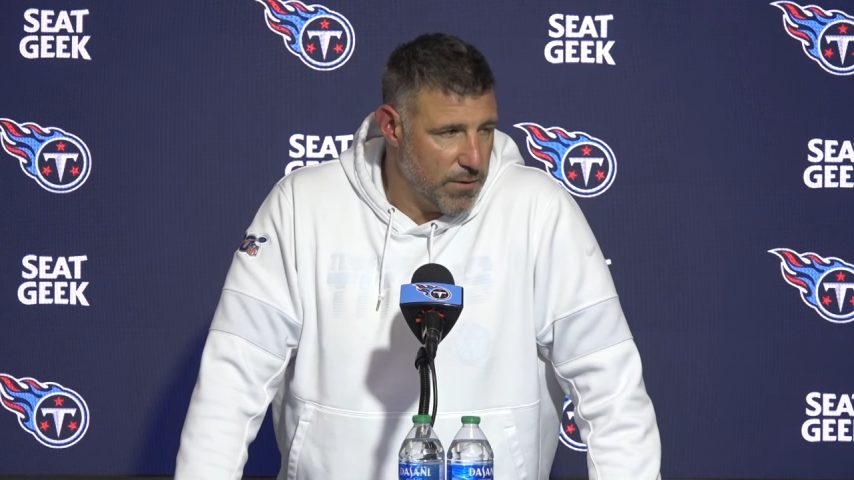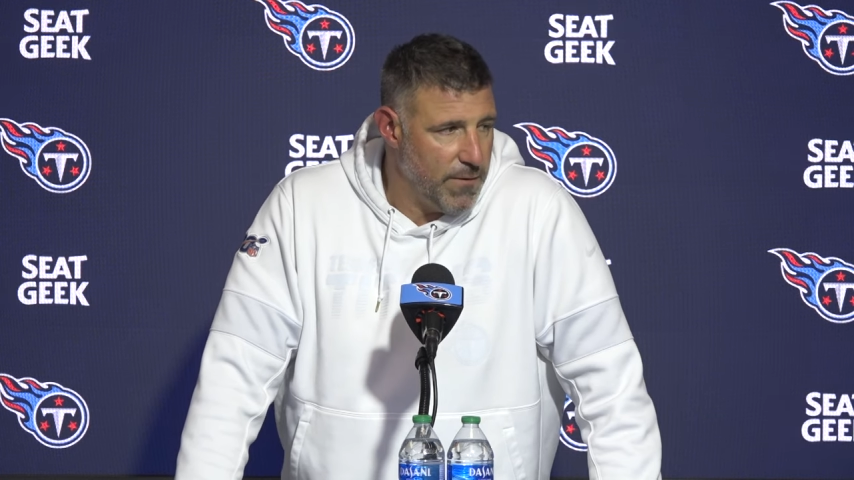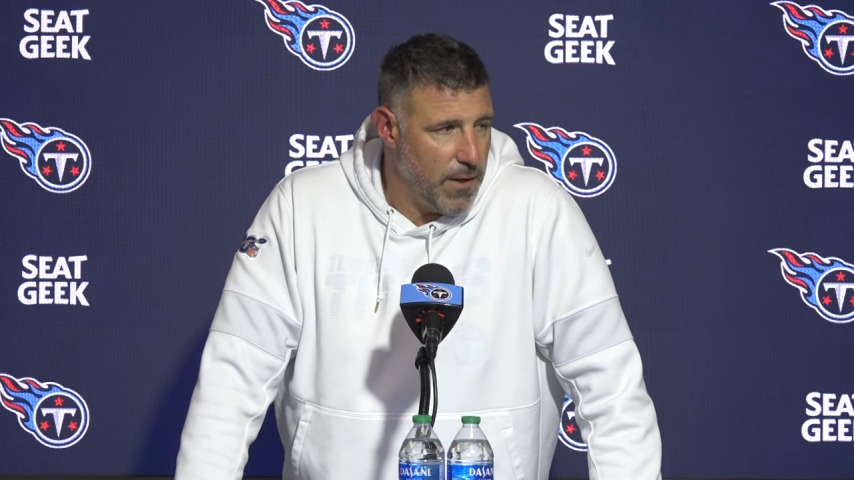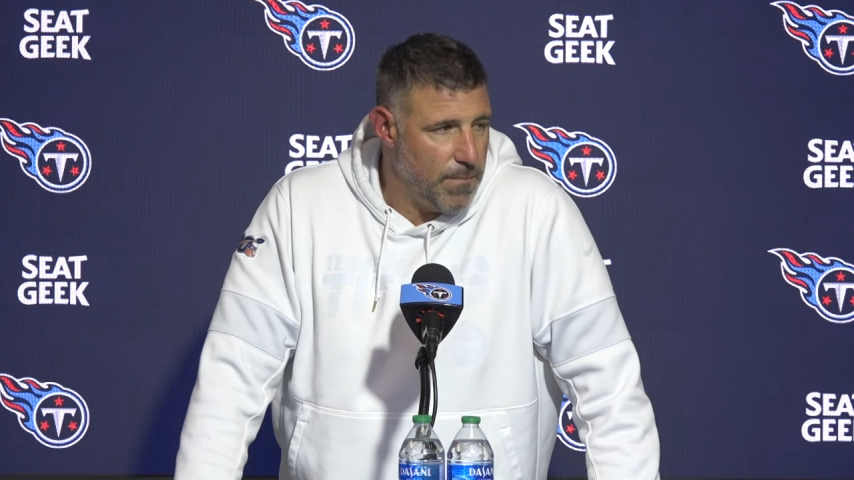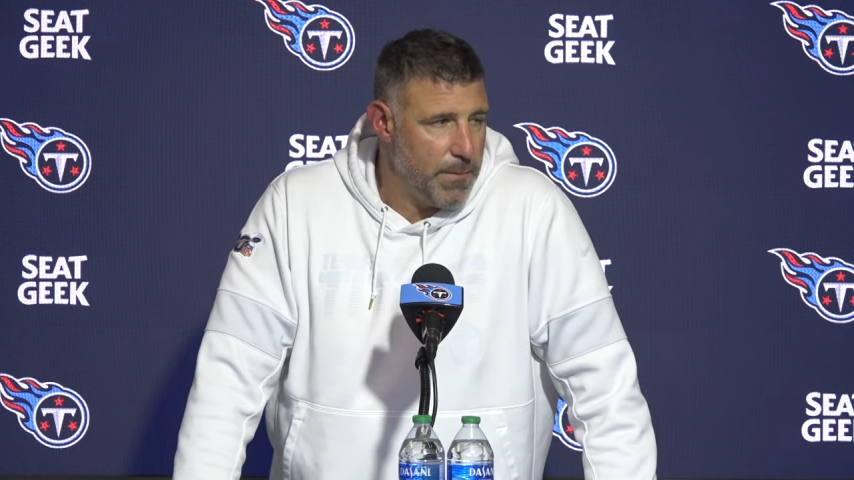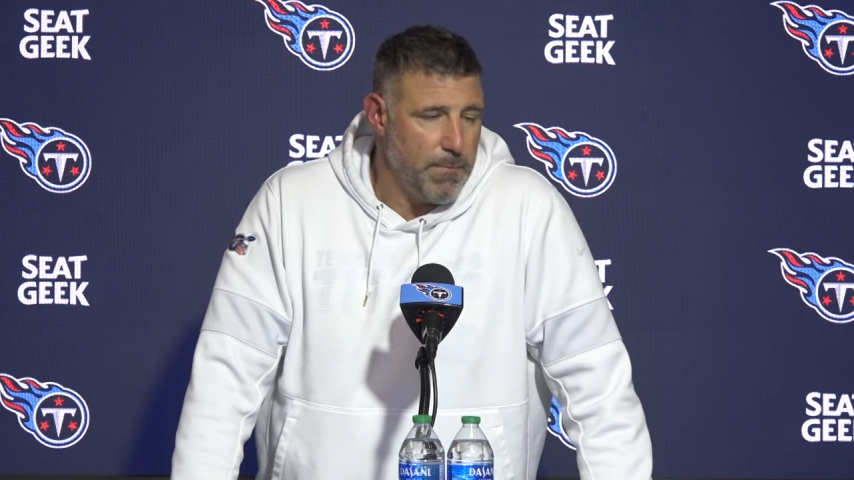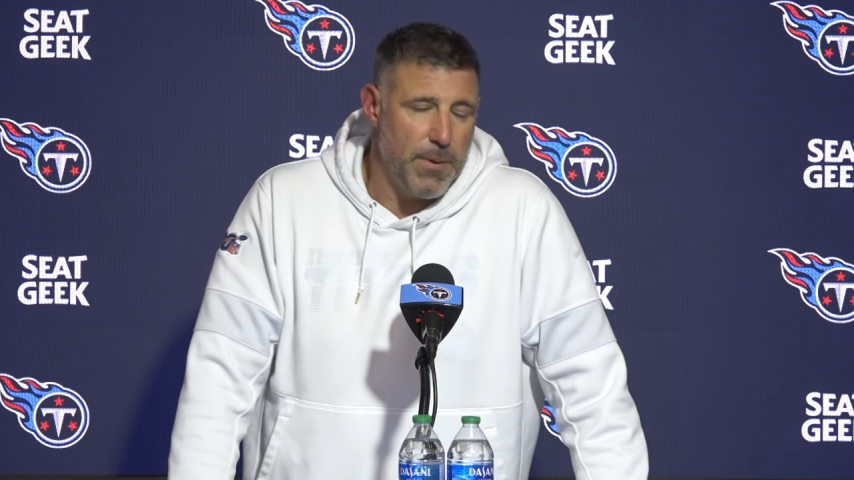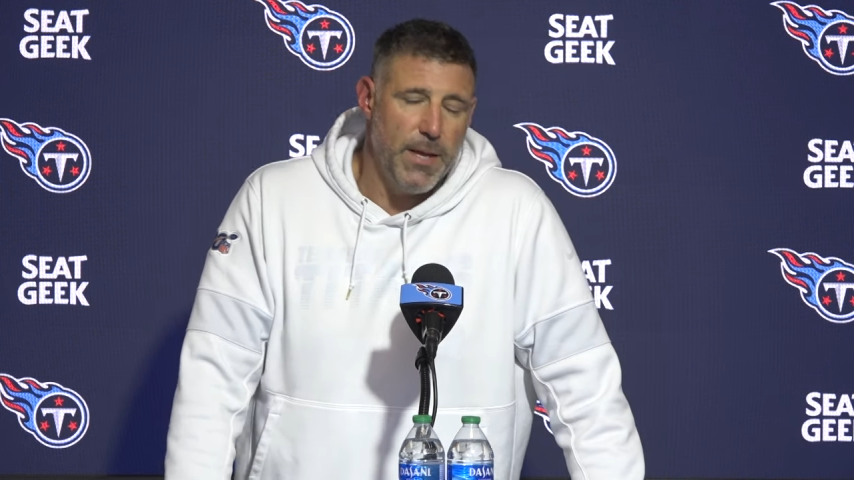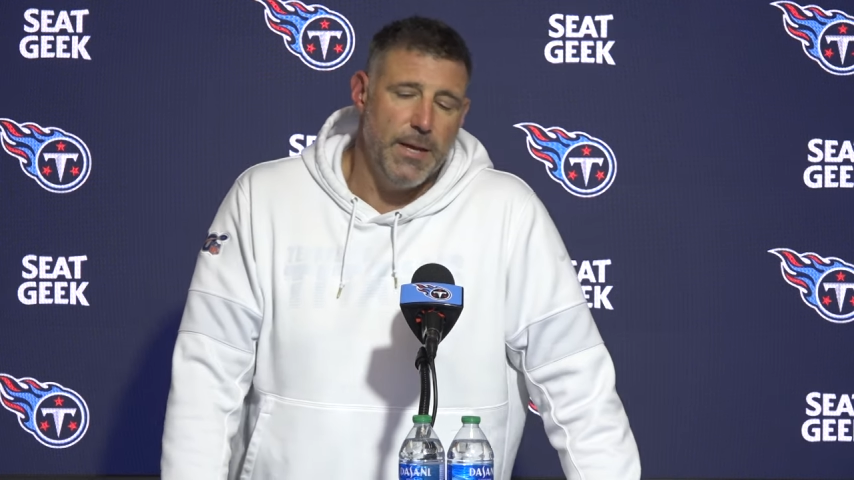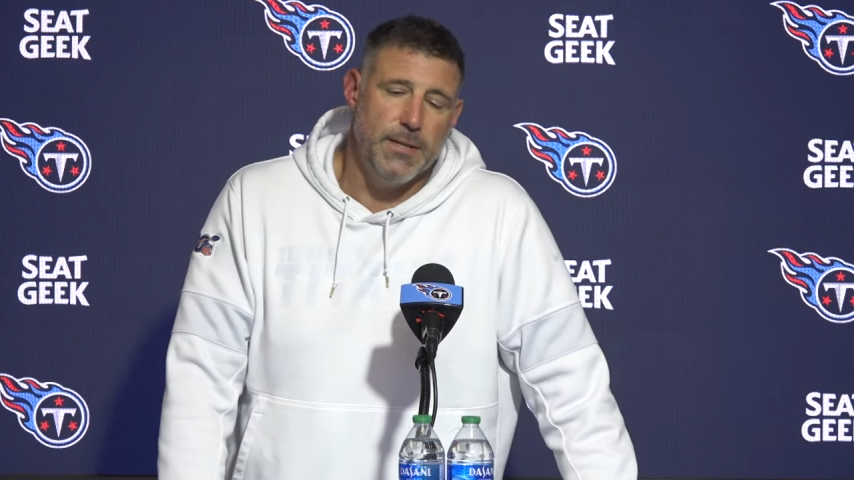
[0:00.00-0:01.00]
developing
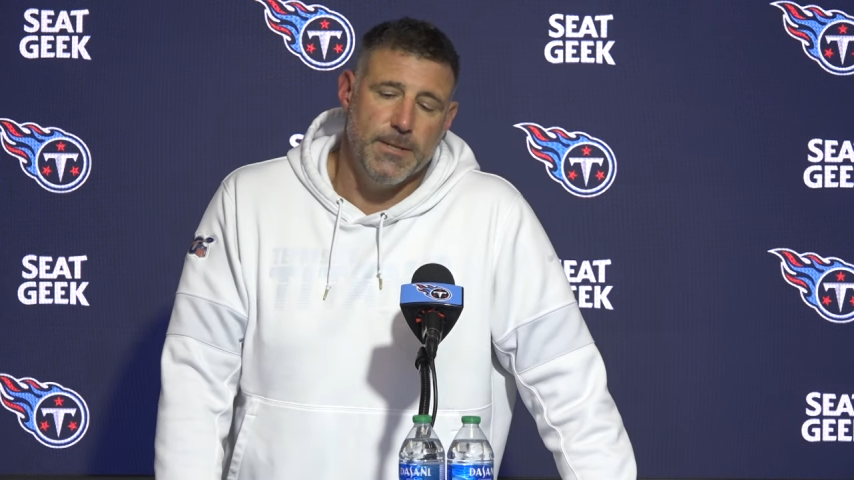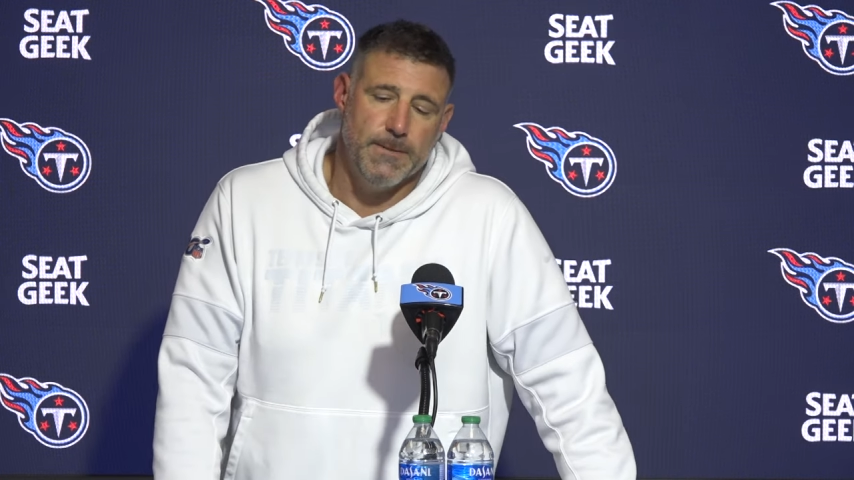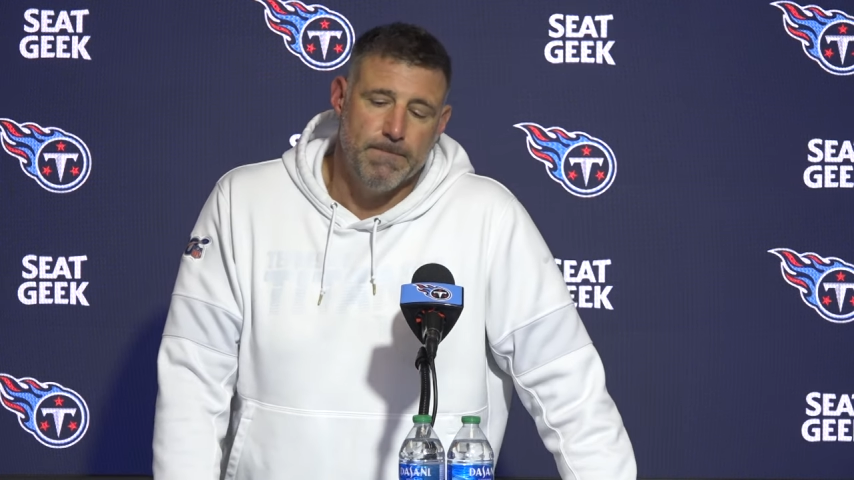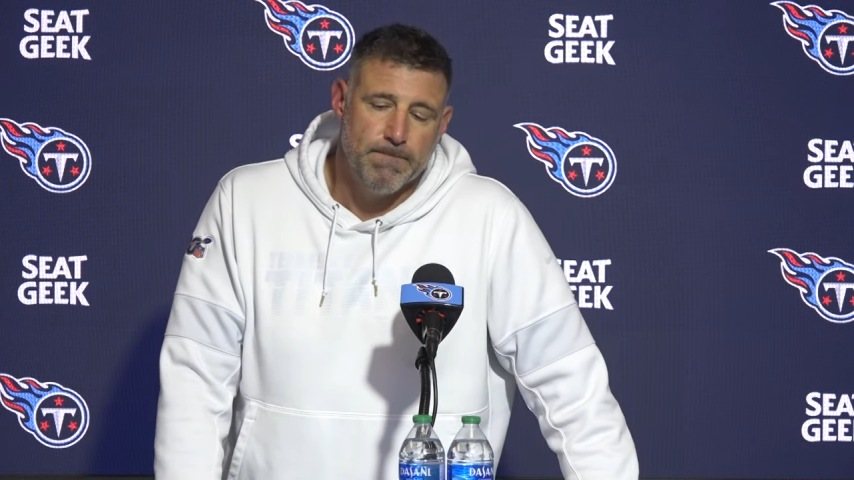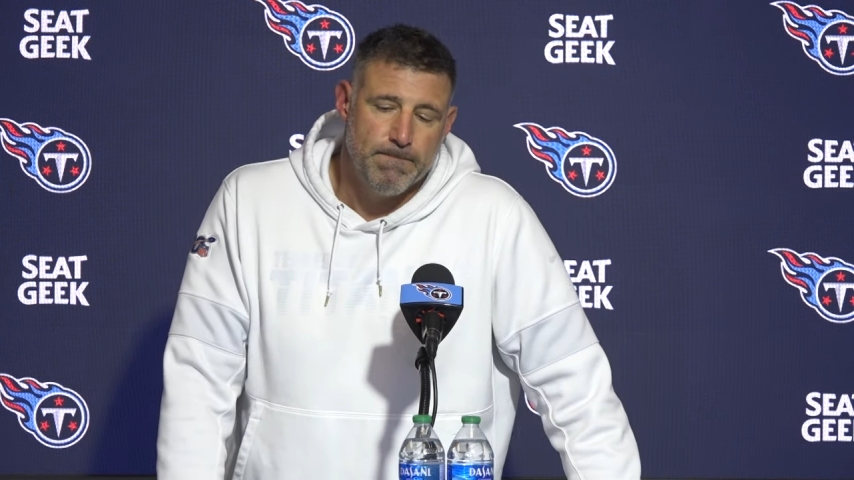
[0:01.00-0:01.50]
plays and